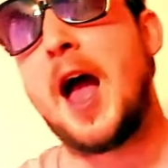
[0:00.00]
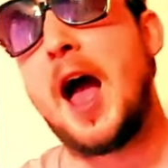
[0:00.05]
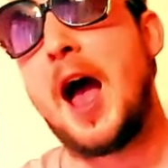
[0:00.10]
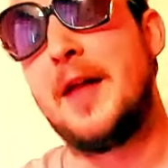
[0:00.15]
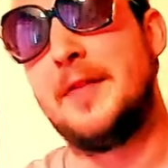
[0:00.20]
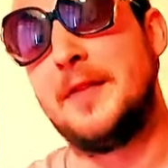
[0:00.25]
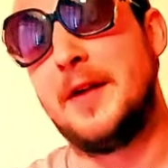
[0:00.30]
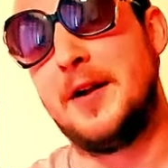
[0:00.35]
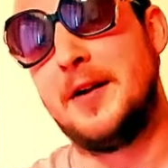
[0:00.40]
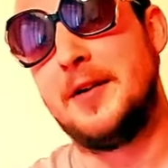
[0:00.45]

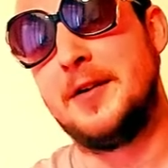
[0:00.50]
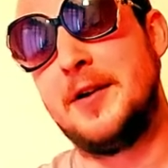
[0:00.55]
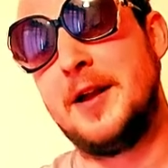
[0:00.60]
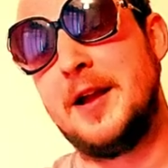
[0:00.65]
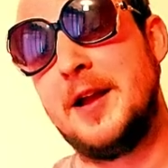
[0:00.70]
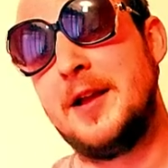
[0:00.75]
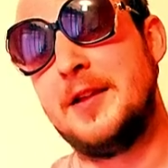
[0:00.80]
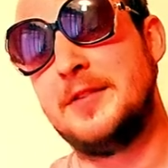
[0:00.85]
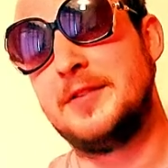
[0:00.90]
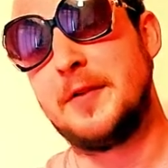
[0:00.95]
And there
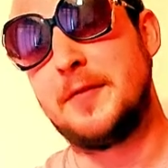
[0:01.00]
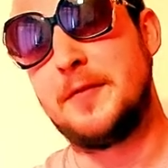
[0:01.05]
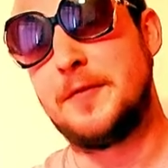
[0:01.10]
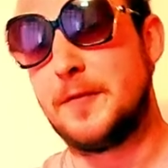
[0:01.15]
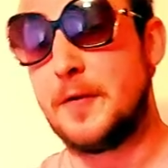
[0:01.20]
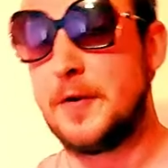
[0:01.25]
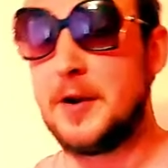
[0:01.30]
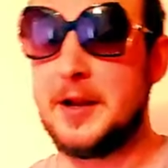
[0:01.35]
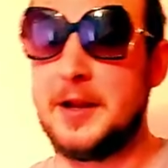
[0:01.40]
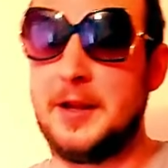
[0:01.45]
is
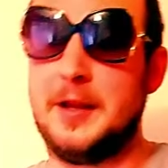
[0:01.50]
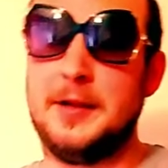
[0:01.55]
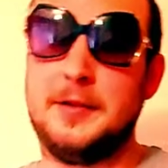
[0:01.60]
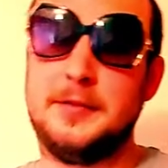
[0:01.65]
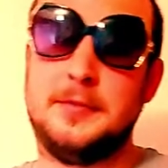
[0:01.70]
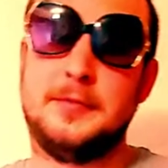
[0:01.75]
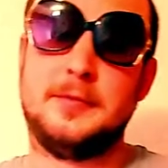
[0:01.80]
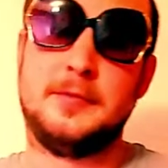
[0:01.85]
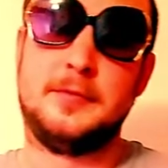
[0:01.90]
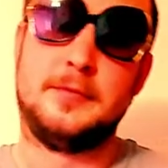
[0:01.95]
free,
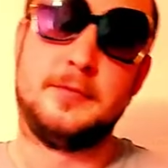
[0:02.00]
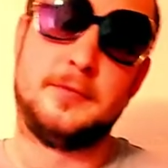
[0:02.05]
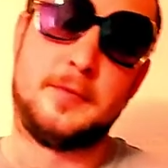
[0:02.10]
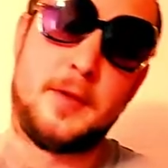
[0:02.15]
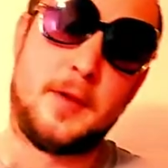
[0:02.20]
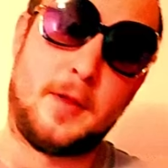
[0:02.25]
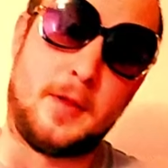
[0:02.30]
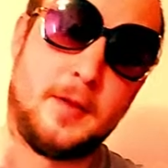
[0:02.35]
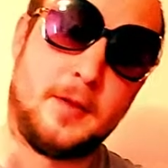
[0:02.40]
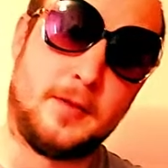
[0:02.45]

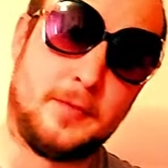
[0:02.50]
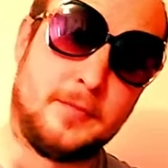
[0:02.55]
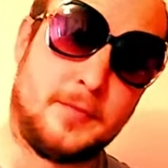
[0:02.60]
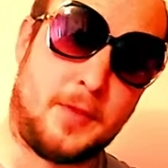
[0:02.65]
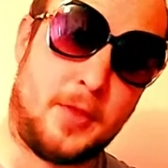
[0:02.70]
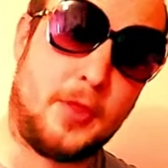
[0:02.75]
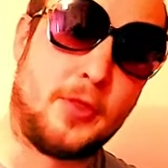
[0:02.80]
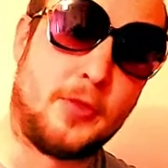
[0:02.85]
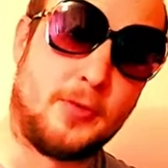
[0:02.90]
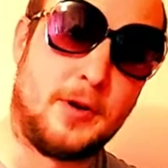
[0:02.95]

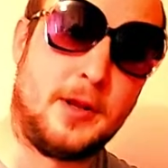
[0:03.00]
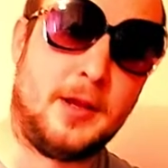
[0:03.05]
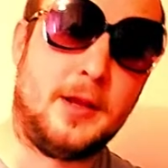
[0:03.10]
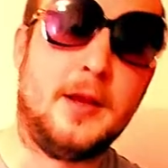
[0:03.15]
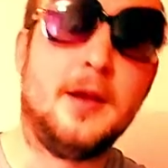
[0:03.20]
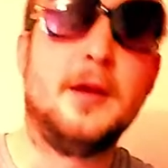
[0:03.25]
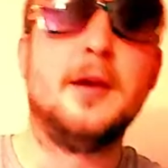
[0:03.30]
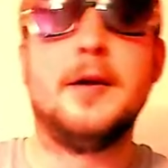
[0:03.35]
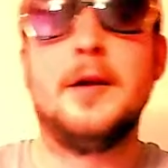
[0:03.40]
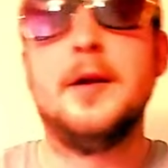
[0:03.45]
three,
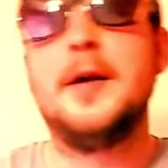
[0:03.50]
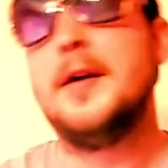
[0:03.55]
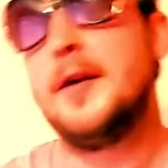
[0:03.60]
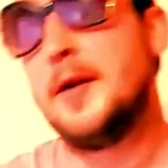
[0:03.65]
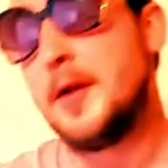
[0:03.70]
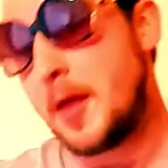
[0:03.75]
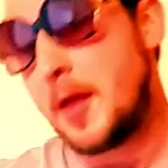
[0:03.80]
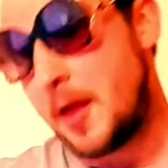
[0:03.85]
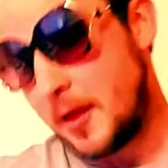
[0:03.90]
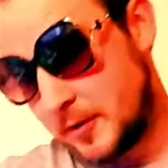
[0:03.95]

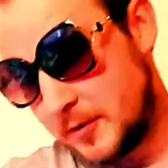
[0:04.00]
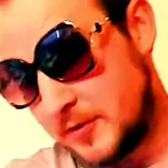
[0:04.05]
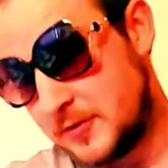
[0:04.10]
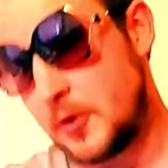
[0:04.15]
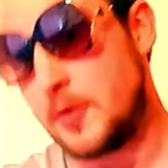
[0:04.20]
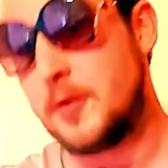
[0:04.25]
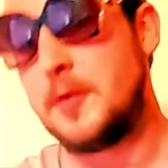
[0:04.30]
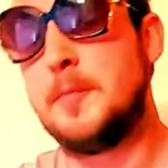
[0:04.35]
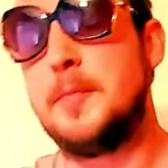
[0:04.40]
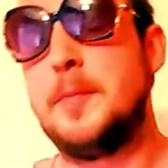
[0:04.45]

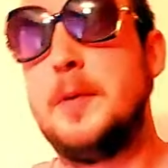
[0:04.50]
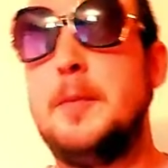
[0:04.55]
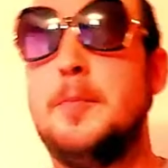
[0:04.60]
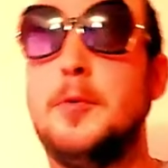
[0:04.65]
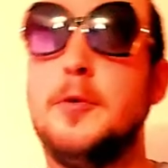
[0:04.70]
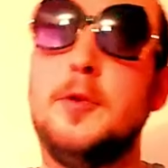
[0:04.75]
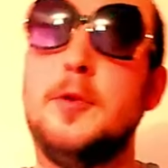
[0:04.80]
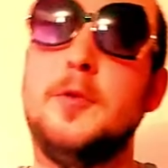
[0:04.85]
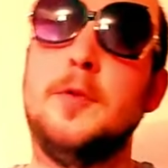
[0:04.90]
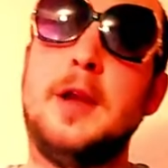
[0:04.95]
certain
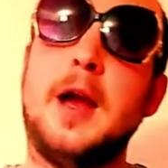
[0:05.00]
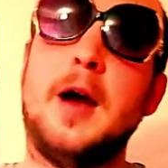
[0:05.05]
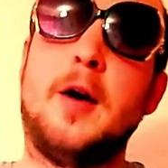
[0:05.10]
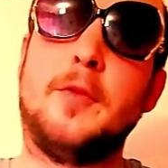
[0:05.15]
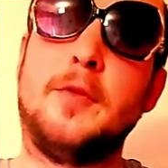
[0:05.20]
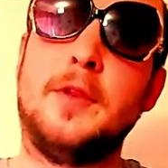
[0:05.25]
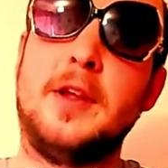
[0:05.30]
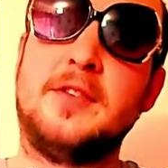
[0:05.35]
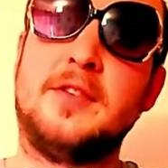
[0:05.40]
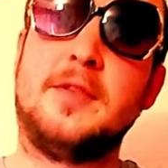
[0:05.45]
people you can get
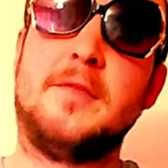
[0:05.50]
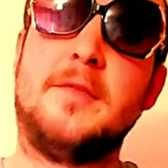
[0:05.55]
on this